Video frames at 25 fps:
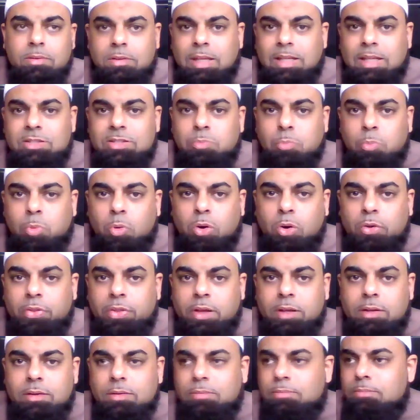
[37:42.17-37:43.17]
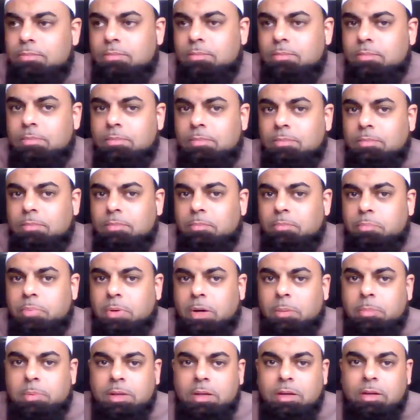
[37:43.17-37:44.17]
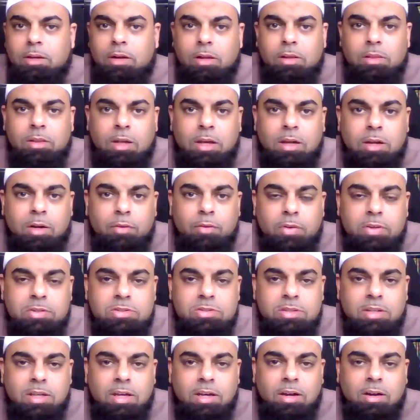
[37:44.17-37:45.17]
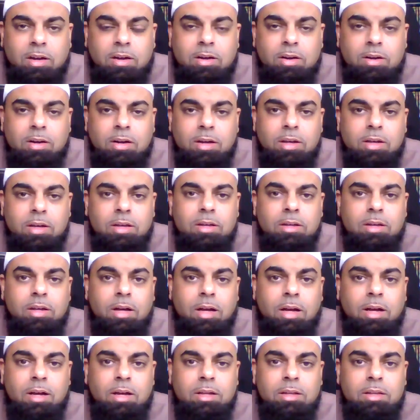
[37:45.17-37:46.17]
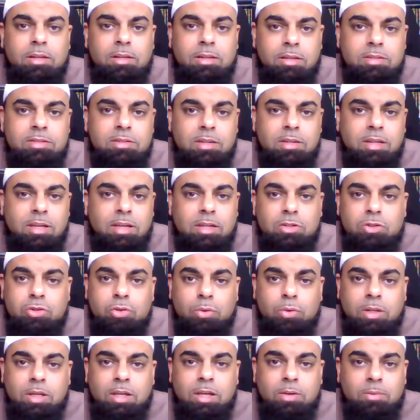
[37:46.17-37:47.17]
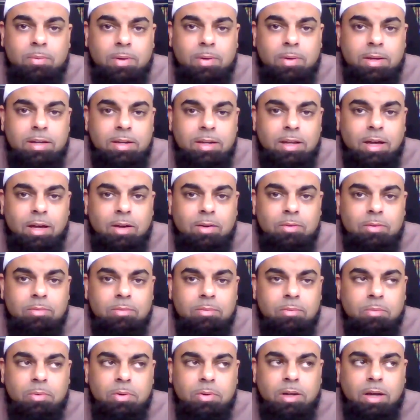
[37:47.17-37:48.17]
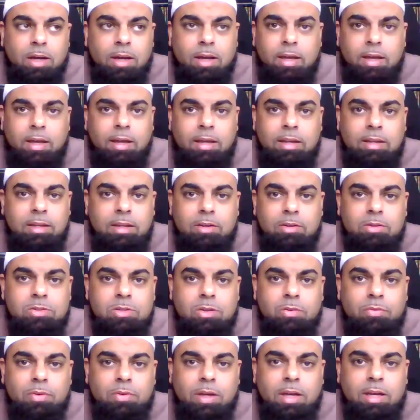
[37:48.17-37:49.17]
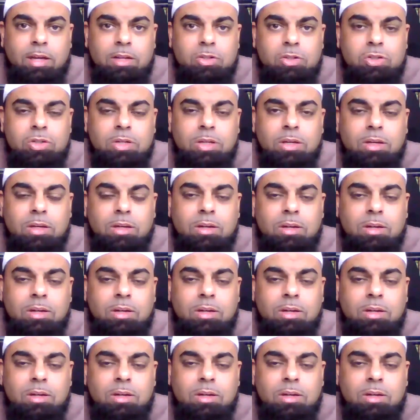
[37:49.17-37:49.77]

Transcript: That's more than probably a lot of us that are uh, listening and tuning in right now. We're not 80 years of age.